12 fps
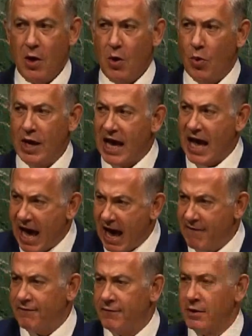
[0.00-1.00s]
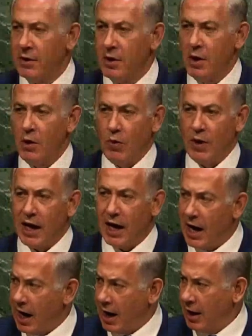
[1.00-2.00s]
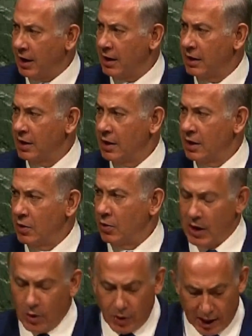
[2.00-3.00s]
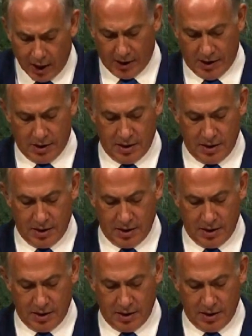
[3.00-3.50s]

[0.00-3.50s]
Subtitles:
We have, we are, we will.